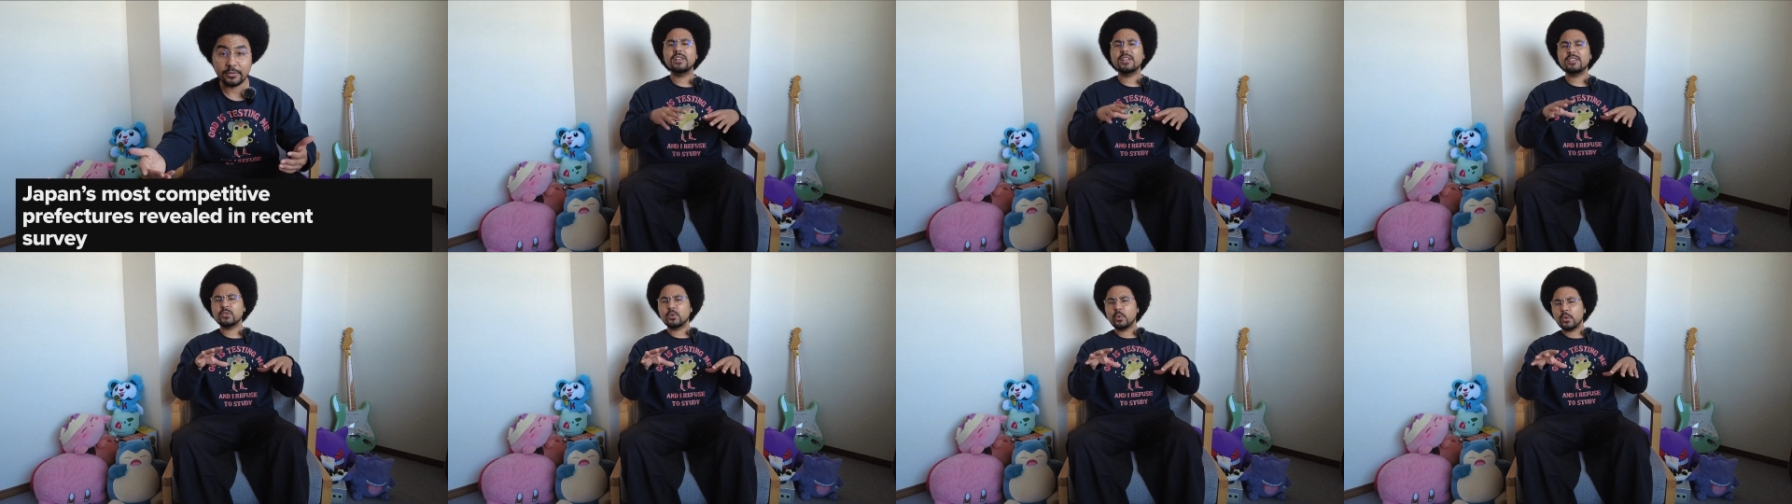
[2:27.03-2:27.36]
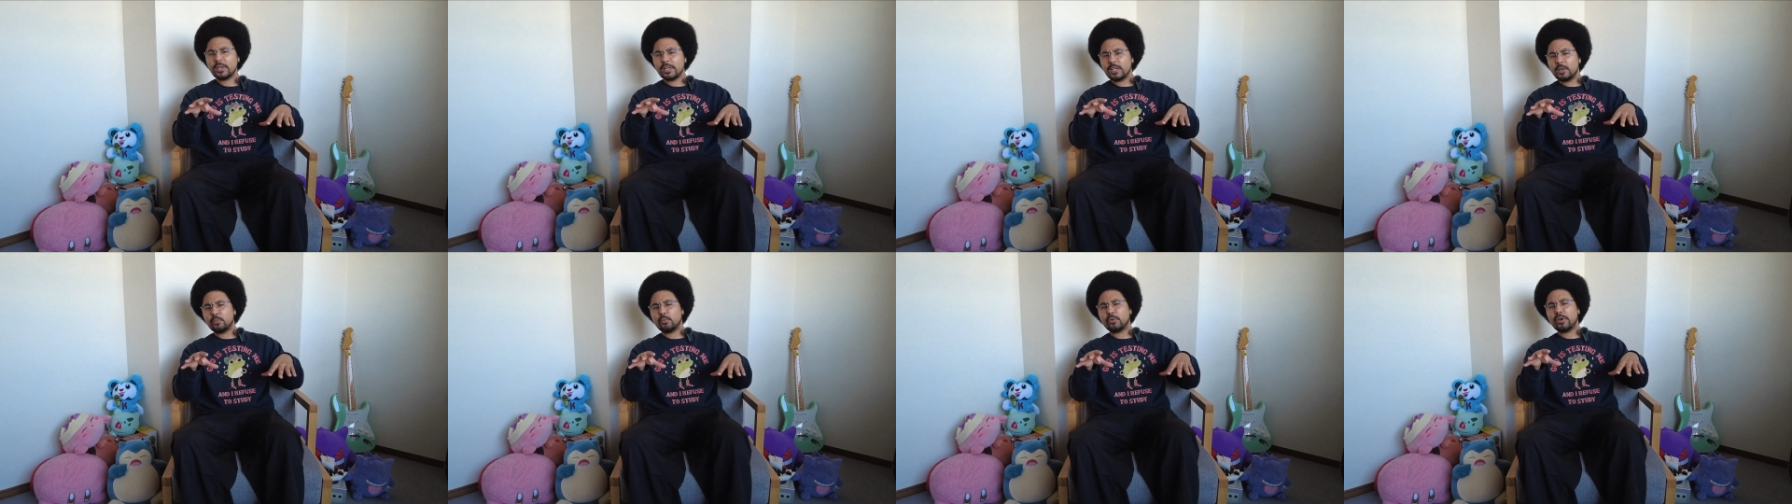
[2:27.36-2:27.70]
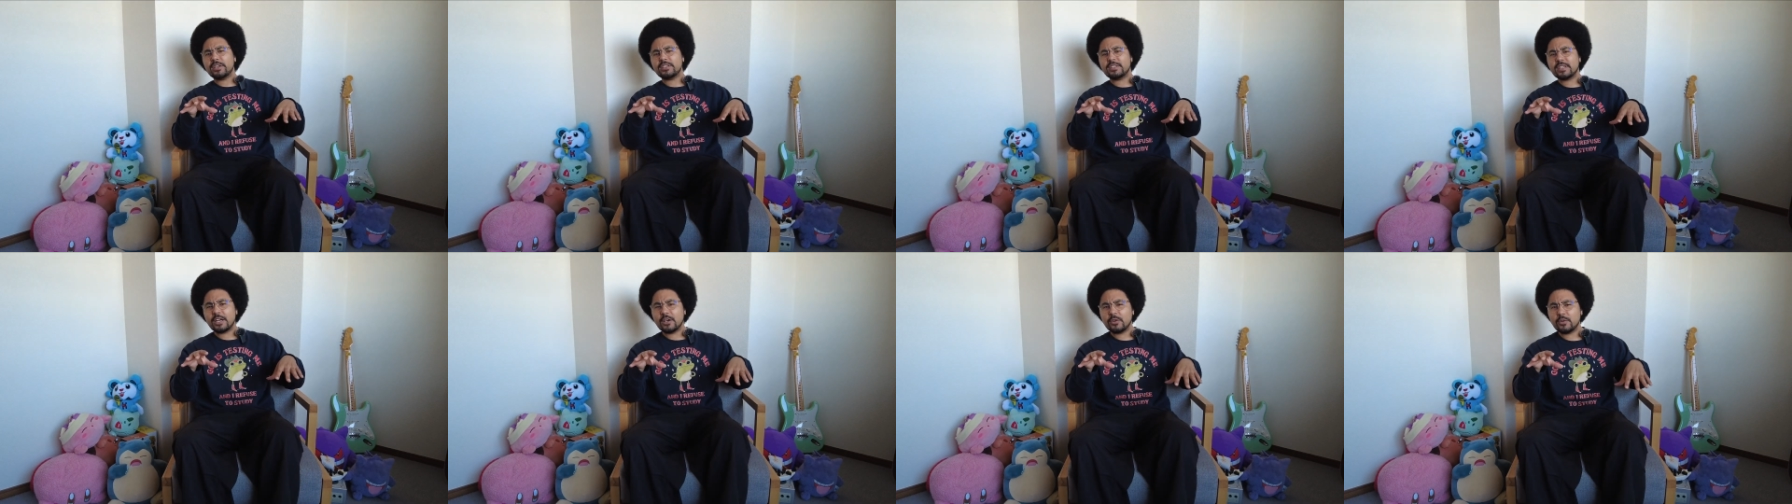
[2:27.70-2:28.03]
Let's quickly
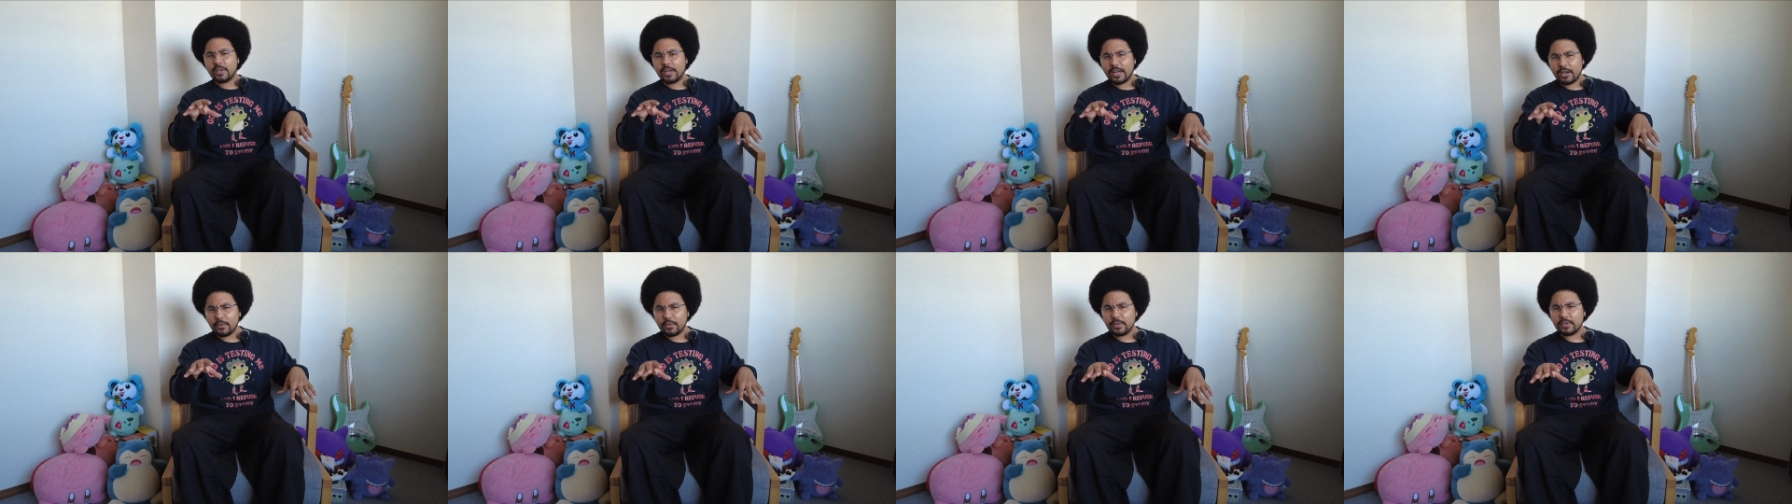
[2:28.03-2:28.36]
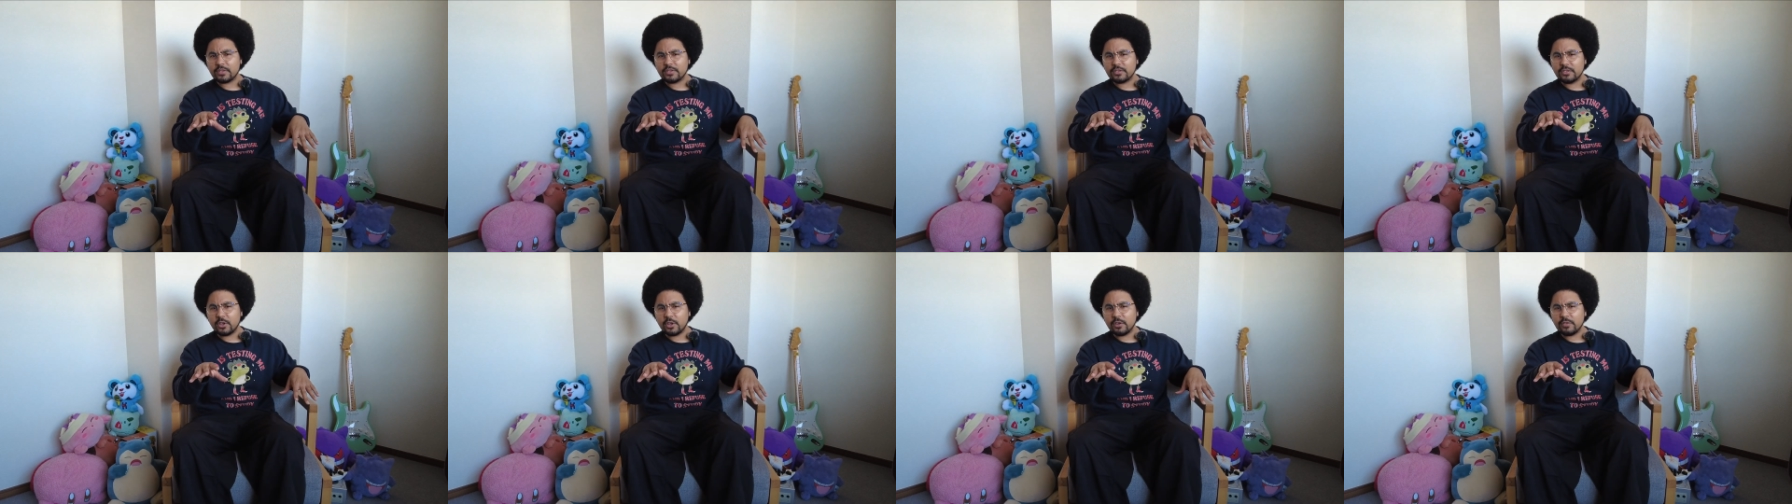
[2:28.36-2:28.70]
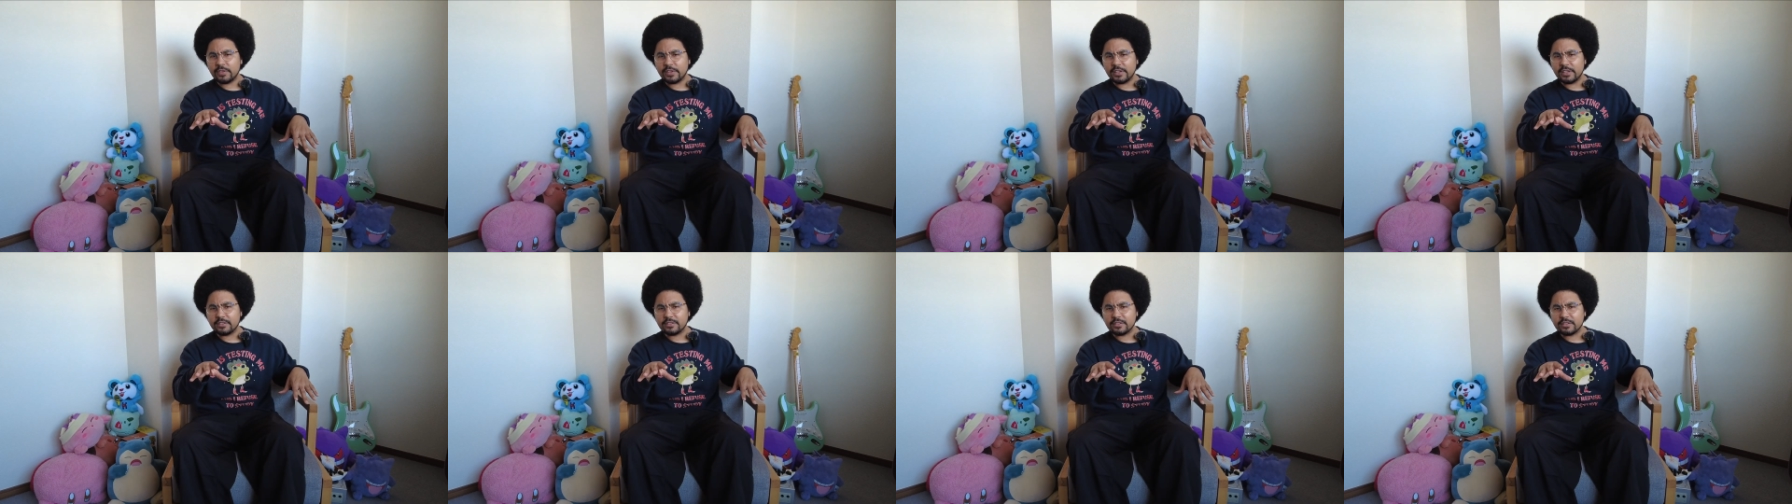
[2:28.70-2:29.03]
break down how this
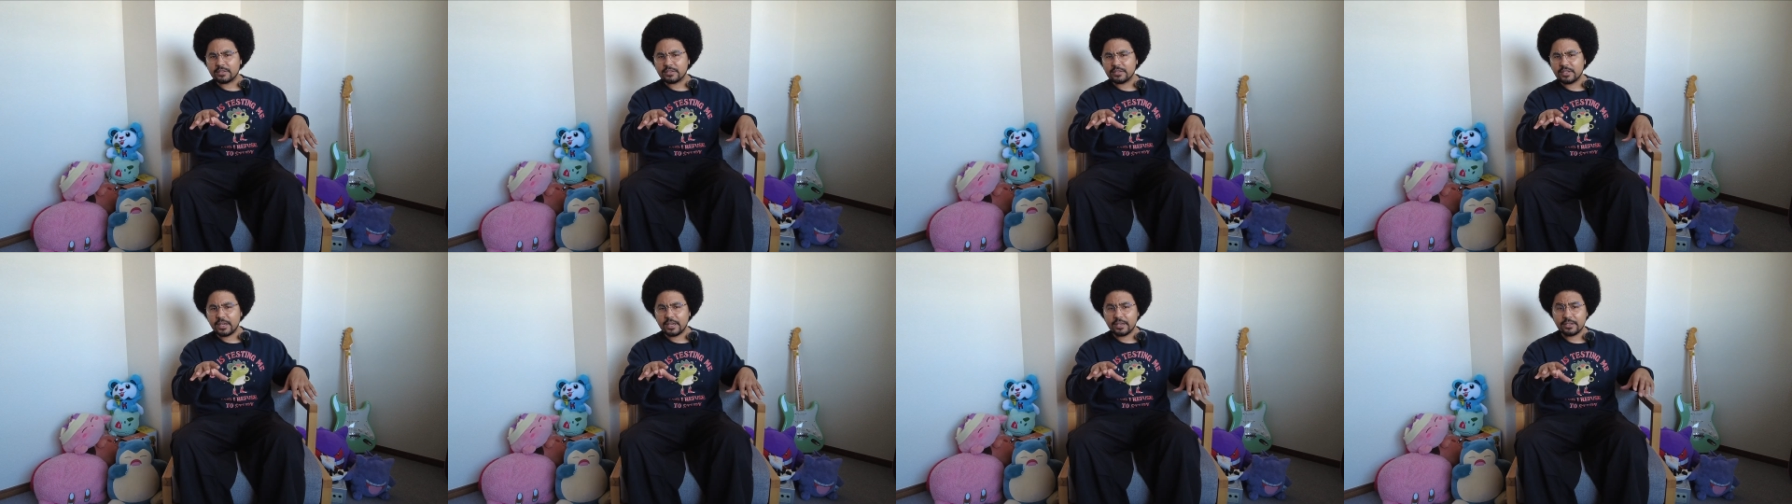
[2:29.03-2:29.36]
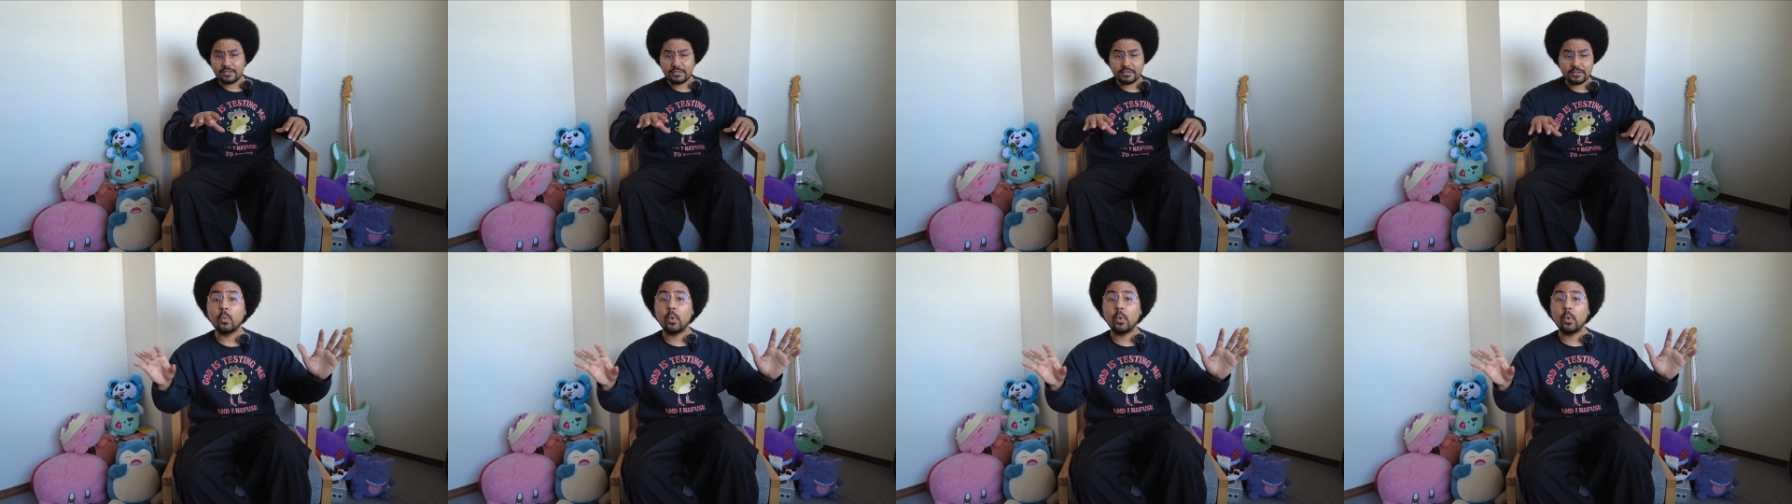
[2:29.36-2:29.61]
survey is assessed.